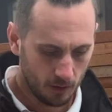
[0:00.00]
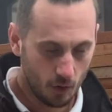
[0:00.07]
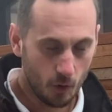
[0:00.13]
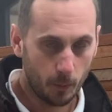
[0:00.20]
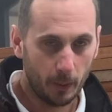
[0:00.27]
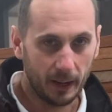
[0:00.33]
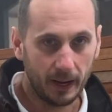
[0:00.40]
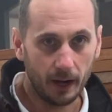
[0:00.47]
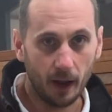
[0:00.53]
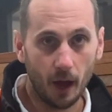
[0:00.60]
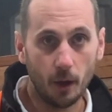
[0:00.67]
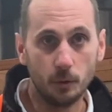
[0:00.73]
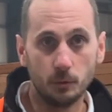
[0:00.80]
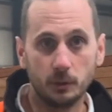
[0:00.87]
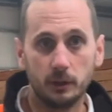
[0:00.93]
European
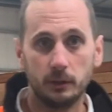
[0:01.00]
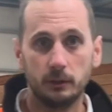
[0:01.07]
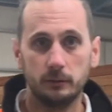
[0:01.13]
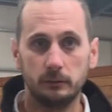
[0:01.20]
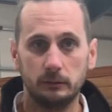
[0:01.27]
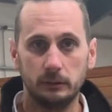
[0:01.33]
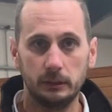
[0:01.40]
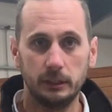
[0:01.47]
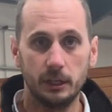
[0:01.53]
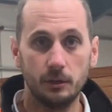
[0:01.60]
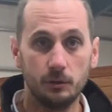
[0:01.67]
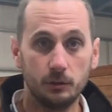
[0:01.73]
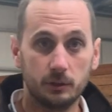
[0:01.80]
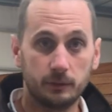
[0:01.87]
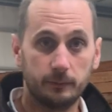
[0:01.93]
oak
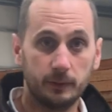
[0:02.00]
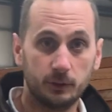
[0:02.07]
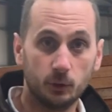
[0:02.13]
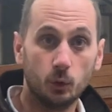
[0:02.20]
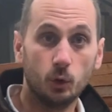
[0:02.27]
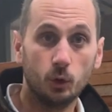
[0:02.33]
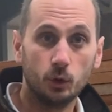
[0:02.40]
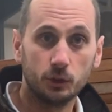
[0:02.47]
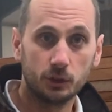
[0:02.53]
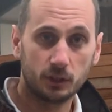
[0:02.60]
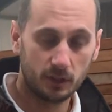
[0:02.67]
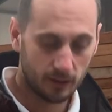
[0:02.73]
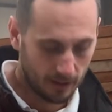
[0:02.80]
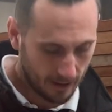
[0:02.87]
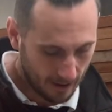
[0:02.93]
used for
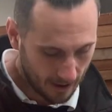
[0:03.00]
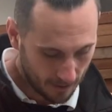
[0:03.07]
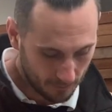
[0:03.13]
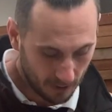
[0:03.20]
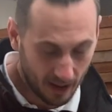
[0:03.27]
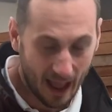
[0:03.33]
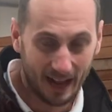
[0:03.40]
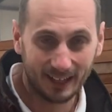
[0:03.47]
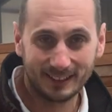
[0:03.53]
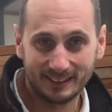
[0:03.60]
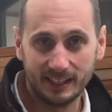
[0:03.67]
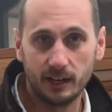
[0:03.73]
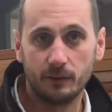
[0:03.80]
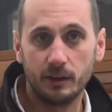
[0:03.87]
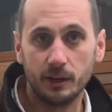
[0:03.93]
doors,
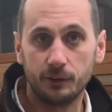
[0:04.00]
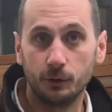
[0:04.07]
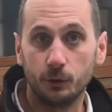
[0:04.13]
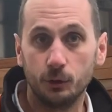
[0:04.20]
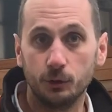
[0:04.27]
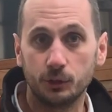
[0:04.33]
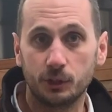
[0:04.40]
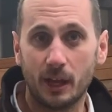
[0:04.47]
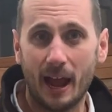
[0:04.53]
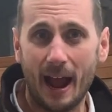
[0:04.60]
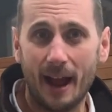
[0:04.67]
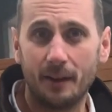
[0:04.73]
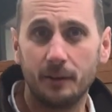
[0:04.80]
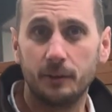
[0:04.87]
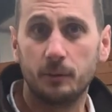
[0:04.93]
exterior doors
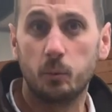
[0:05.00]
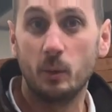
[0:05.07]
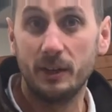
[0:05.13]
and